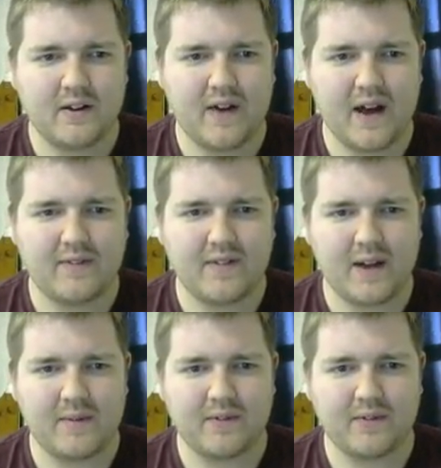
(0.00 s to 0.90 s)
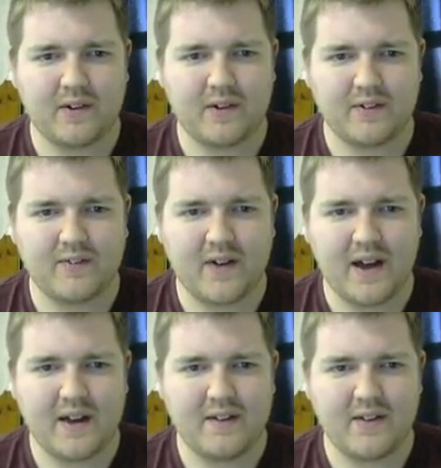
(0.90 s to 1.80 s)
5 times 1 is
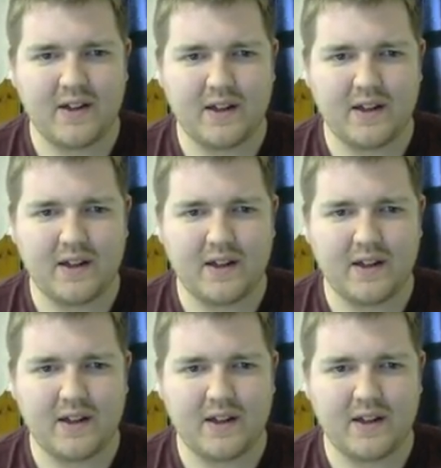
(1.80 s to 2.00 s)
5.